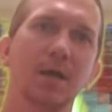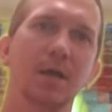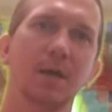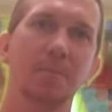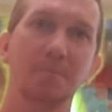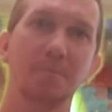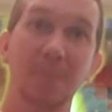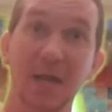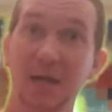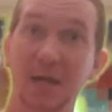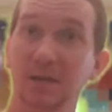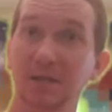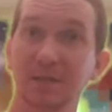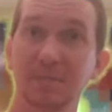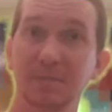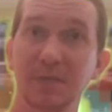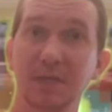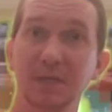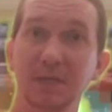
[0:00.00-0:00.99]
Mail
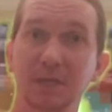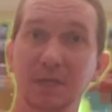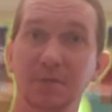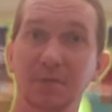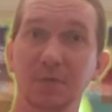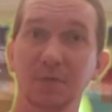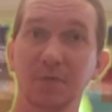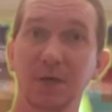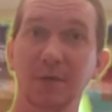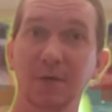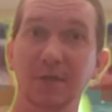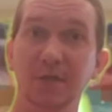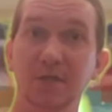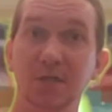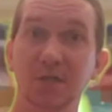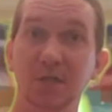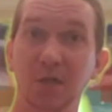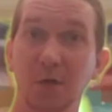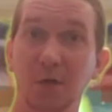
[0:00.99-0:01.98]
is being delivered very
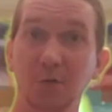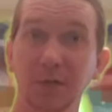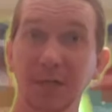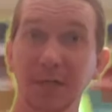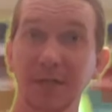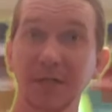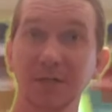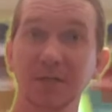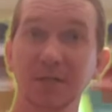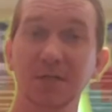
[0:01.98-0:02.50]
slowly,